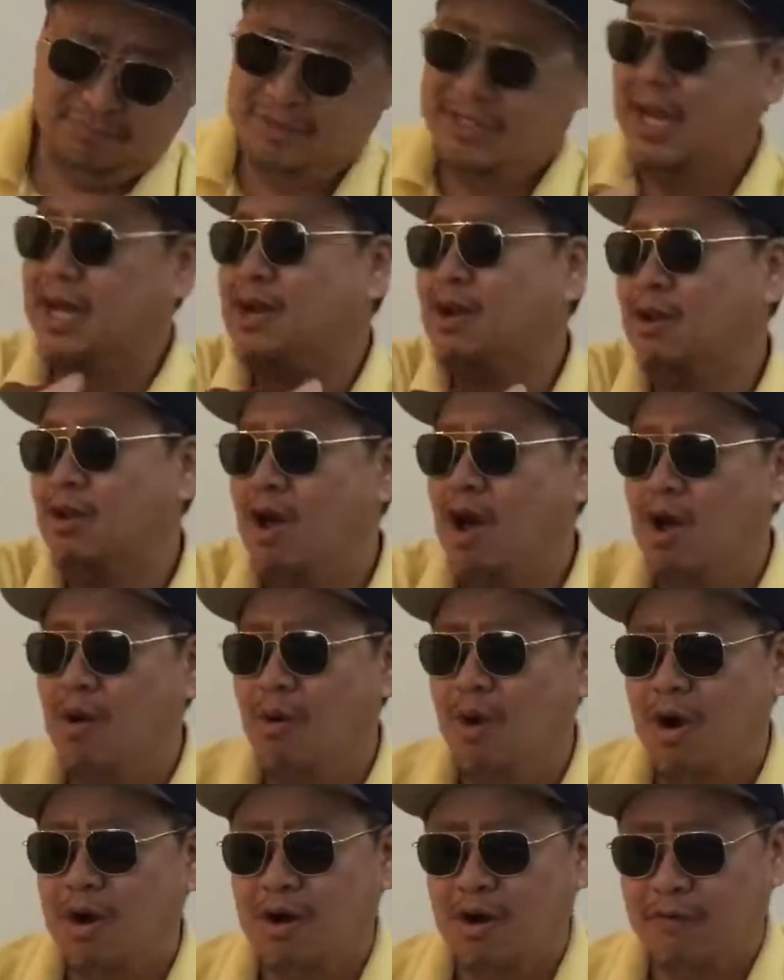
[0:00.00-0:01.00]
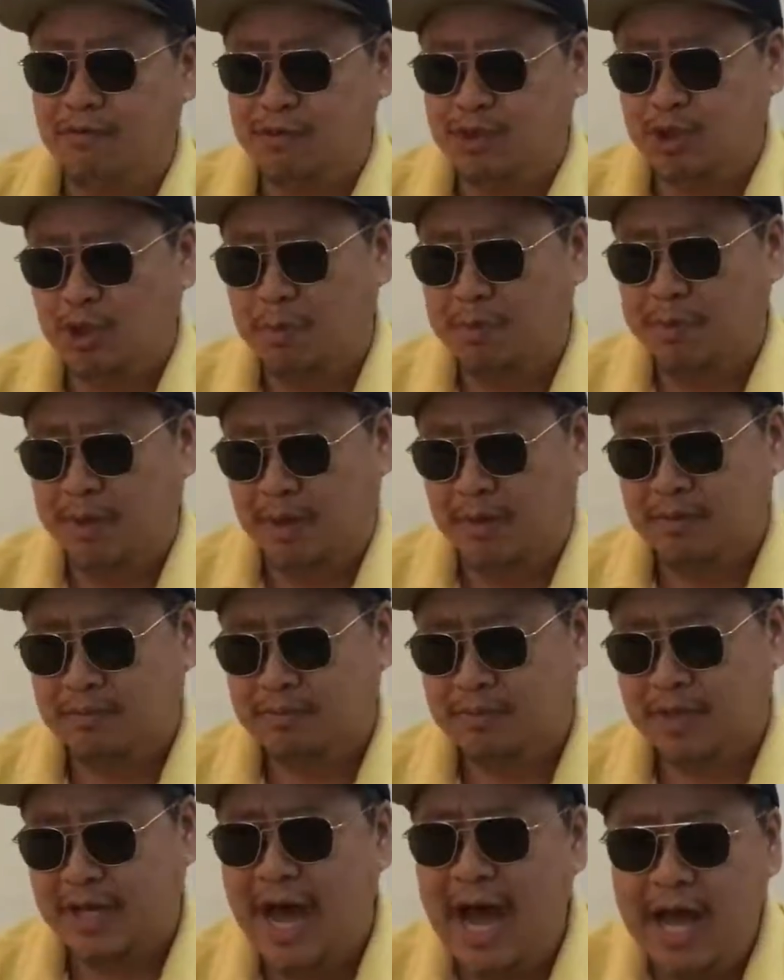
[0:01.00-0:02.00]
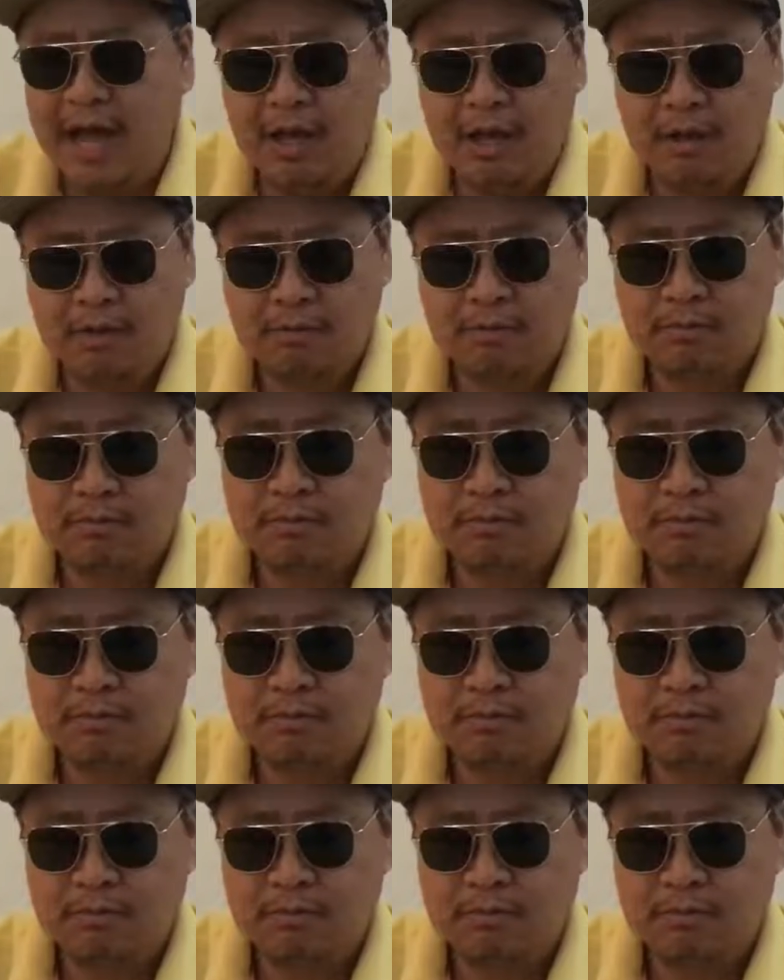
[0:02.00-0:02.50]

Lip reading: take a long walk off a short pier. Okay?